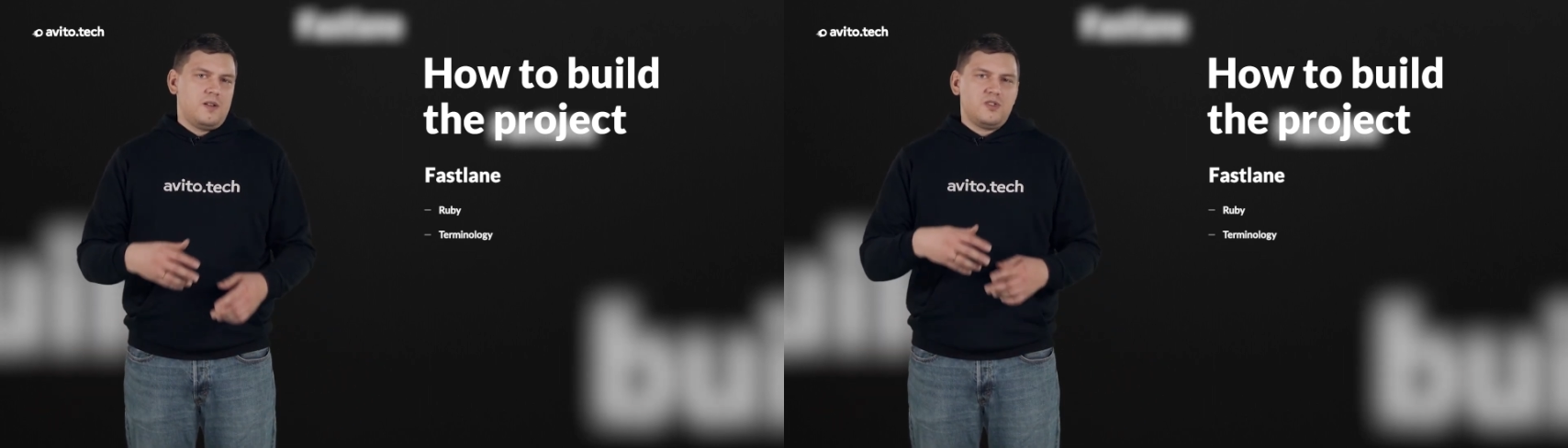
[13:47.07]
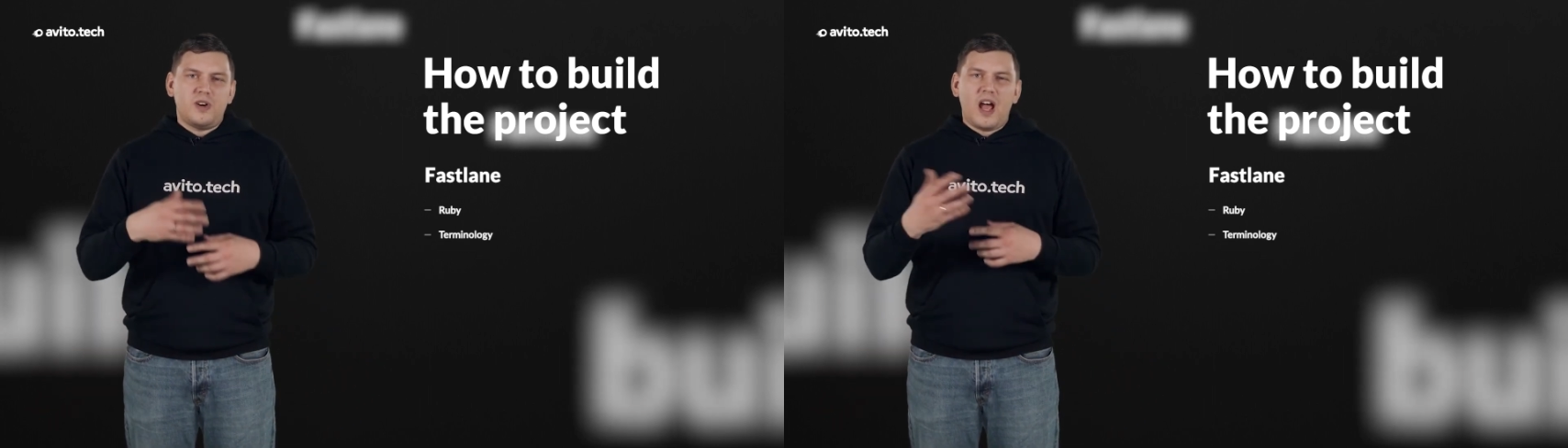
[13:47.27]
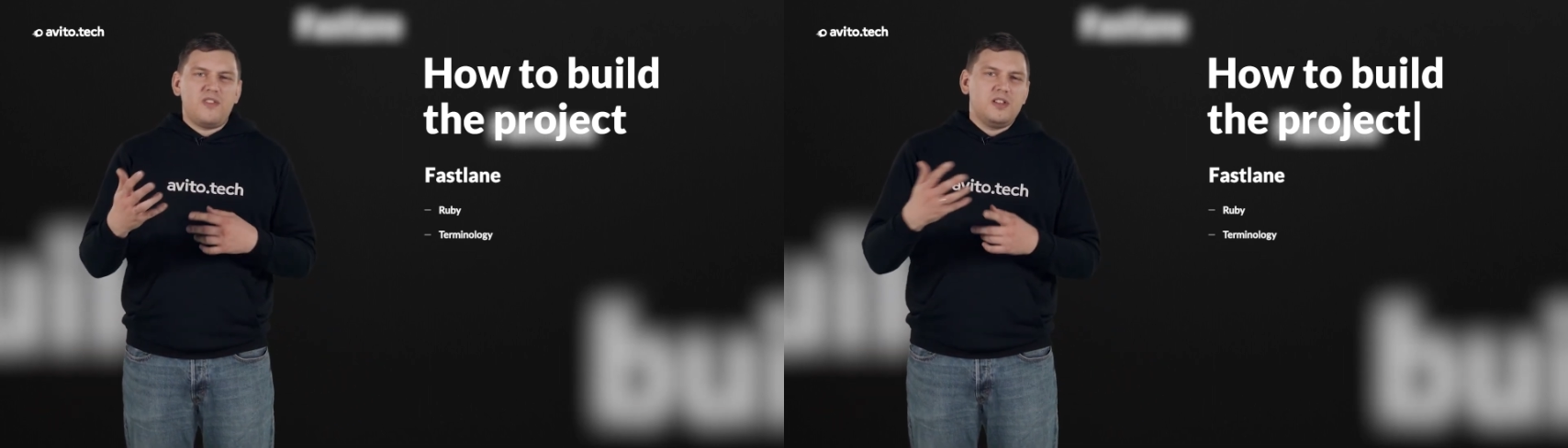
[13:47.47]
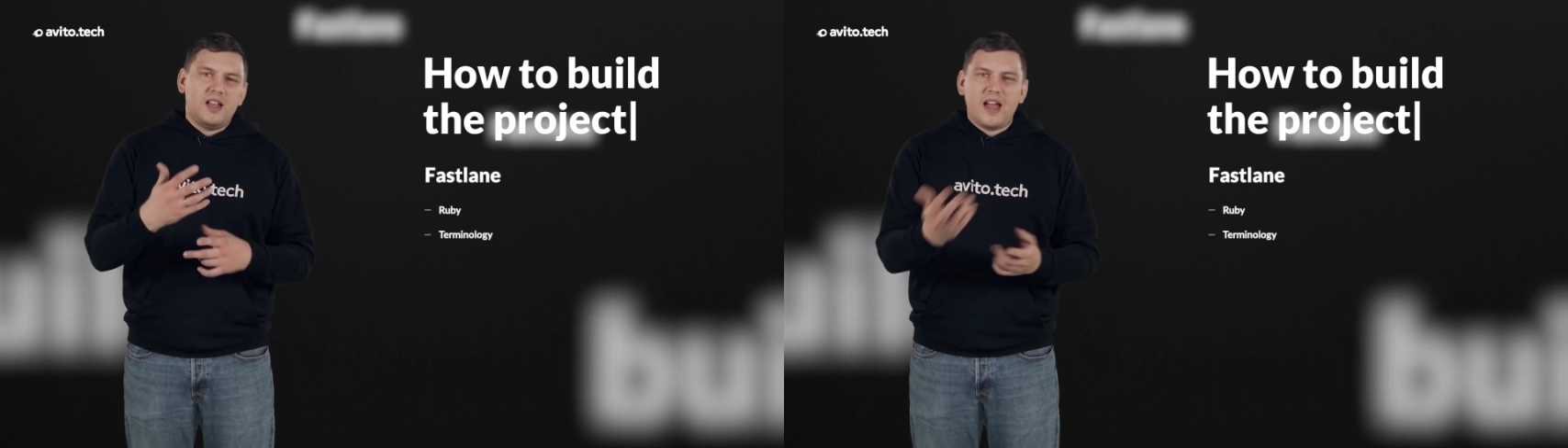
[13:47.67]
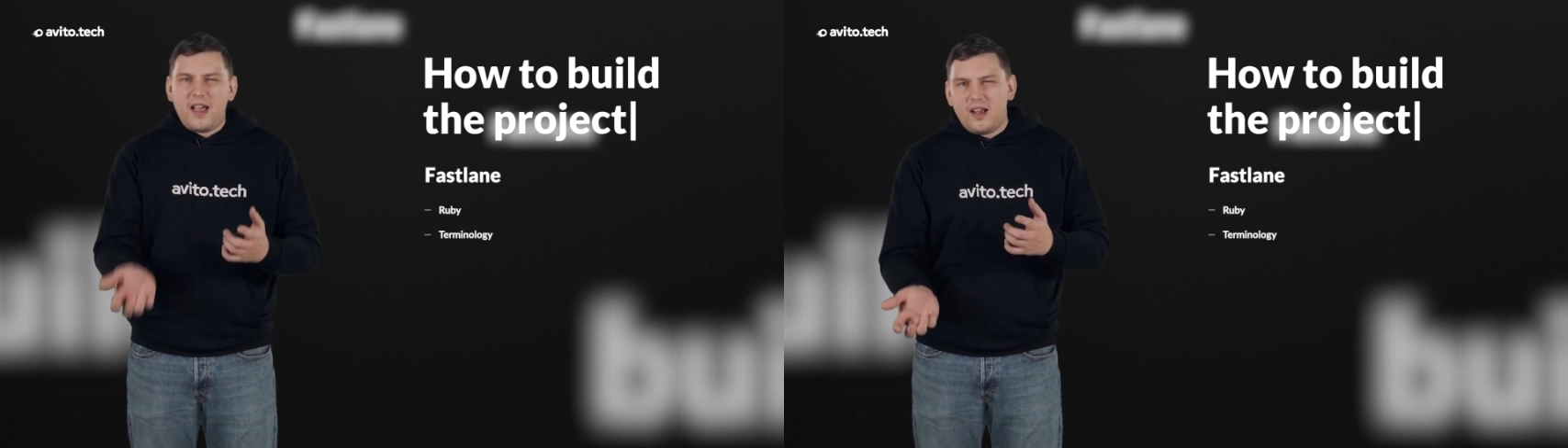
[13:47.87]
Driving
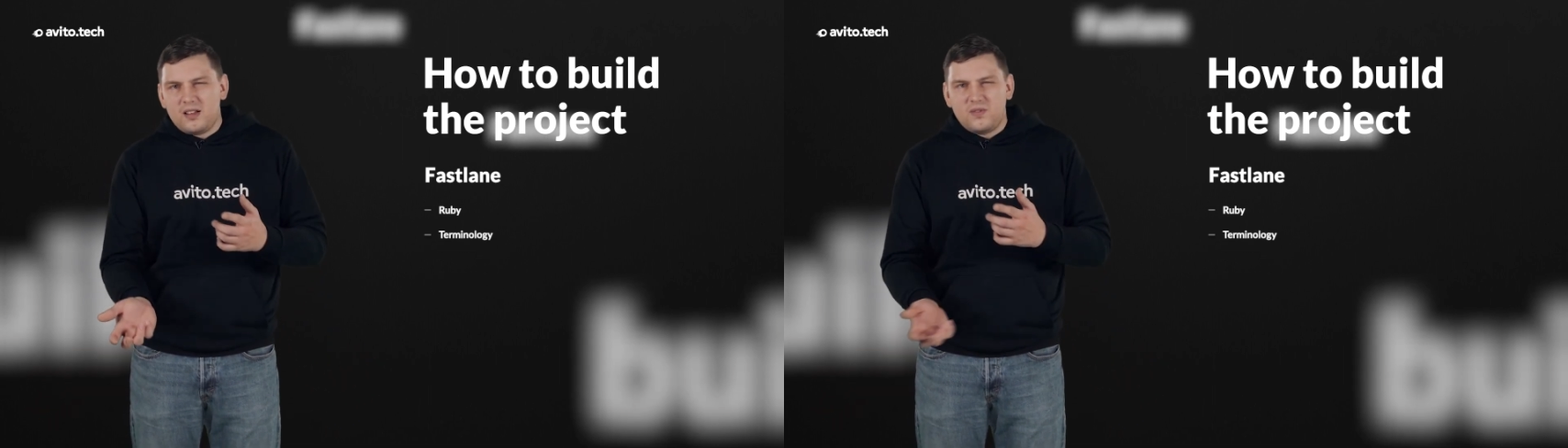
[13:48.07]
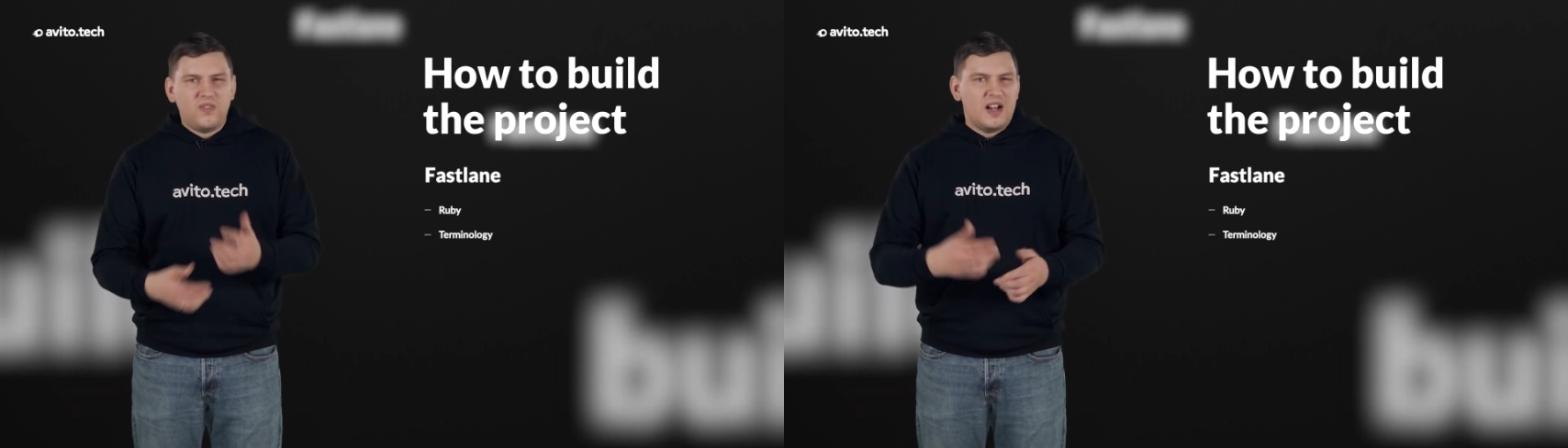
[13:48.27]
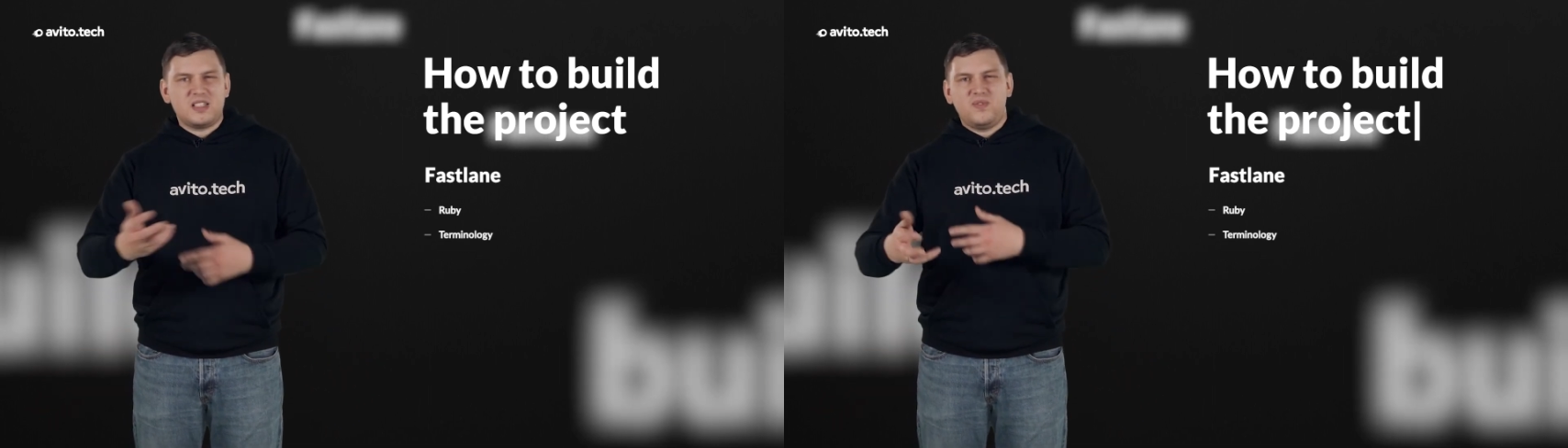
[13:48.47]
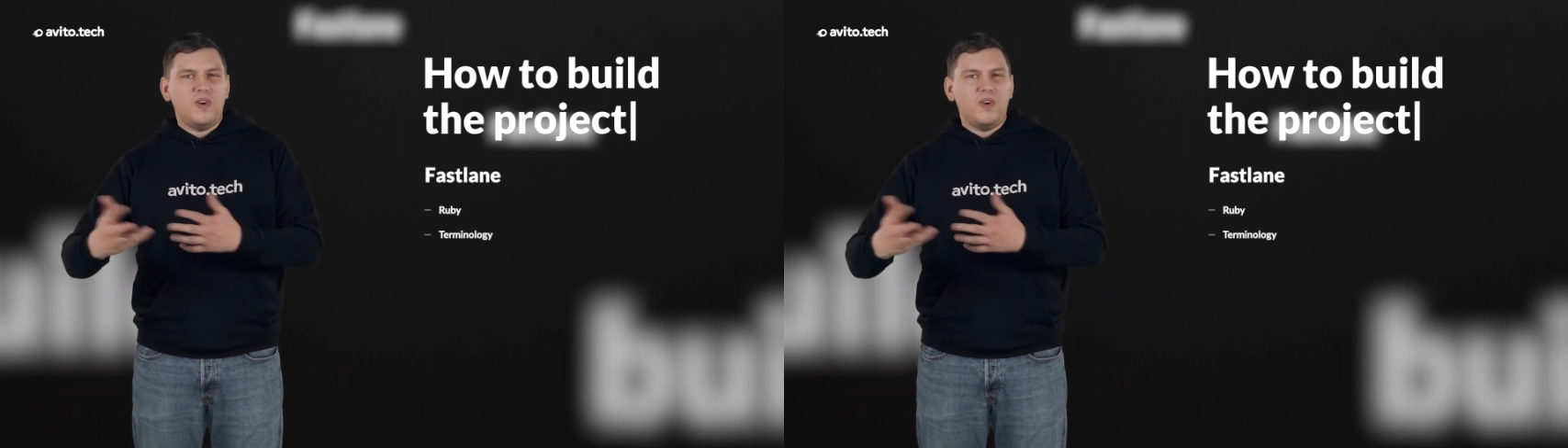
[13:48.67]
lane, fast